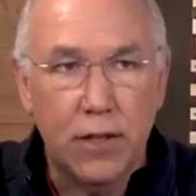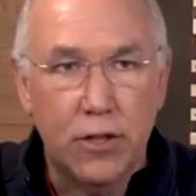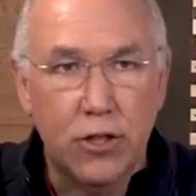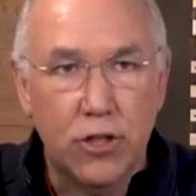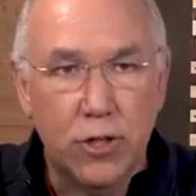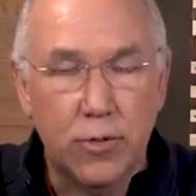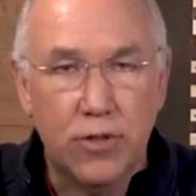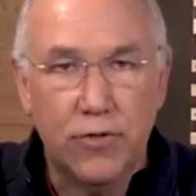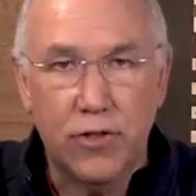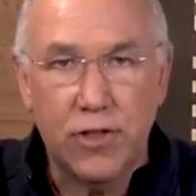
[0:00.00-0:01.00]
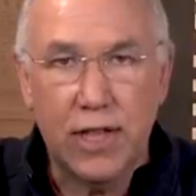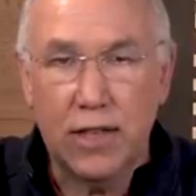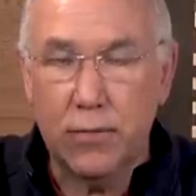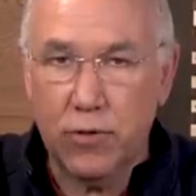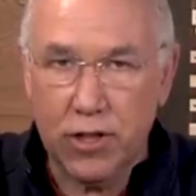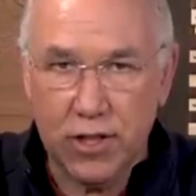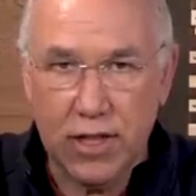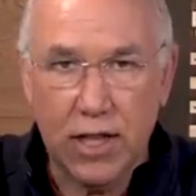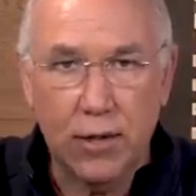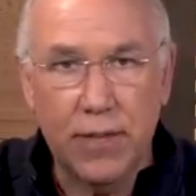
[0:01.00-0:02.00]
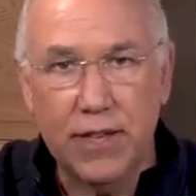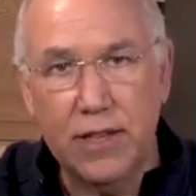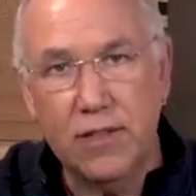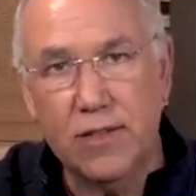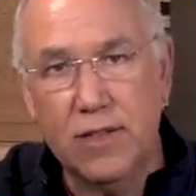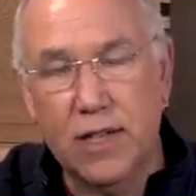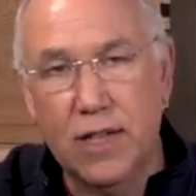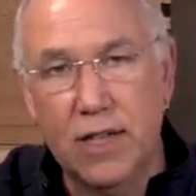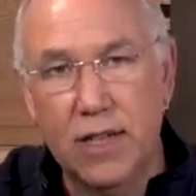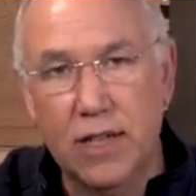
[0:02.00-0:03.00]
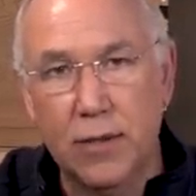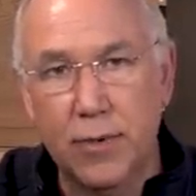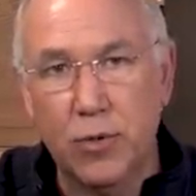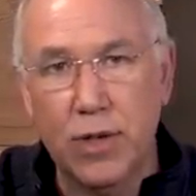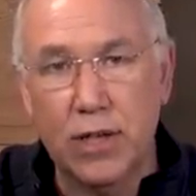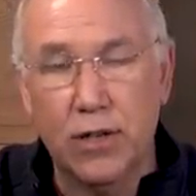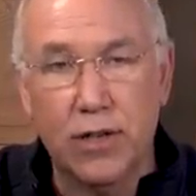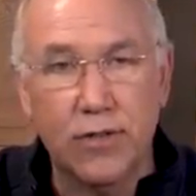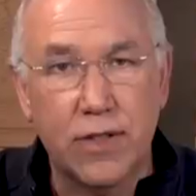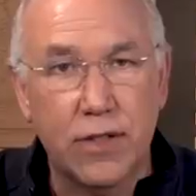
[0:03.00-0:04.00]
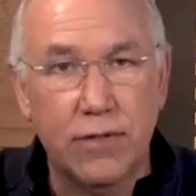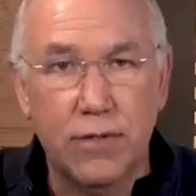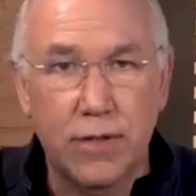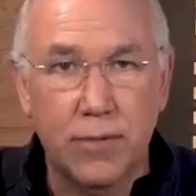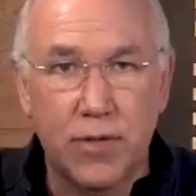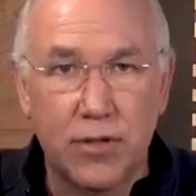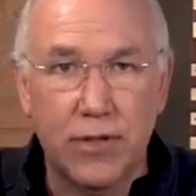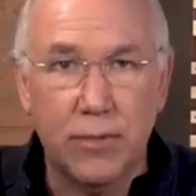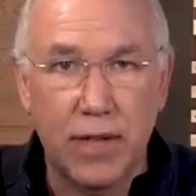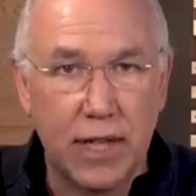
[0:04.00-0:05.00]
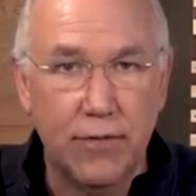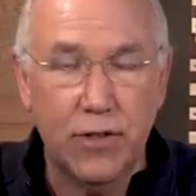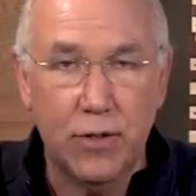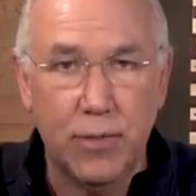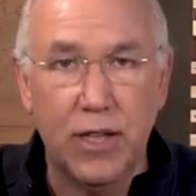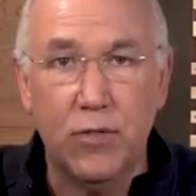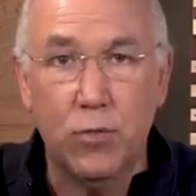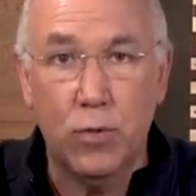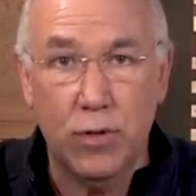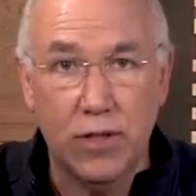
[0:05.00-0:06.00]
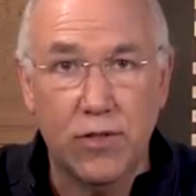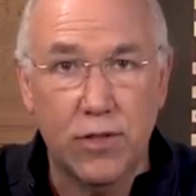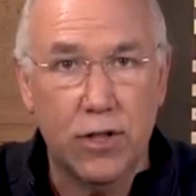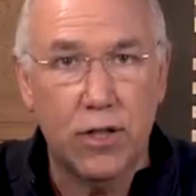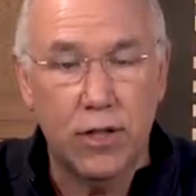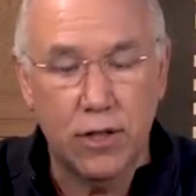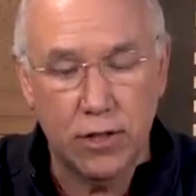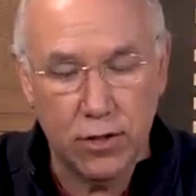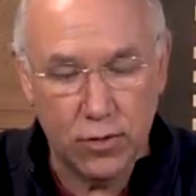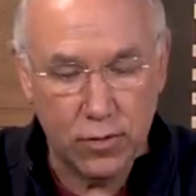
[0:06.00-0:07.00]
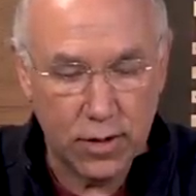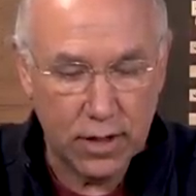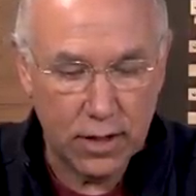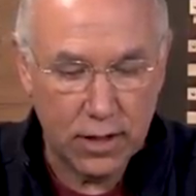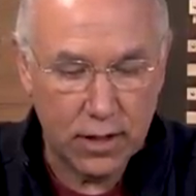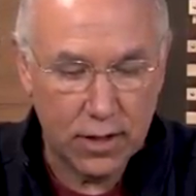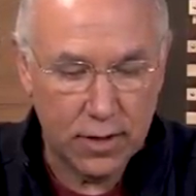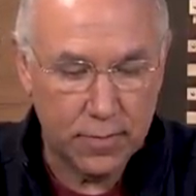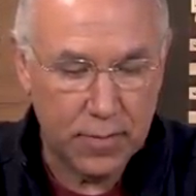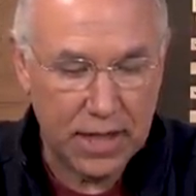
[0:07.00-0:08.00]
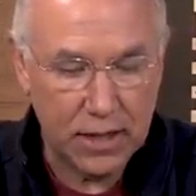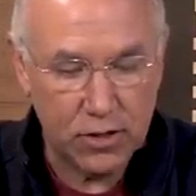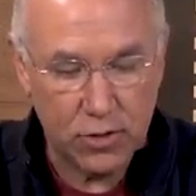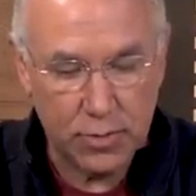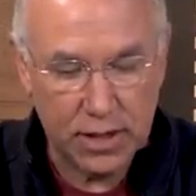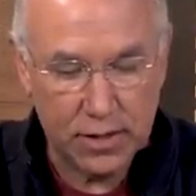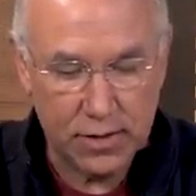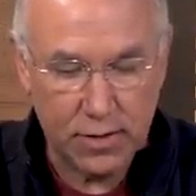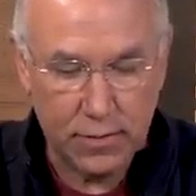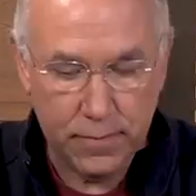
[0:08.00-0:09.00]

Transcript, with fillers: Usually, when you first get them, we're going to talk about this uh, in the coming week also, observing behavior of the bees when we install a new um, package of bees.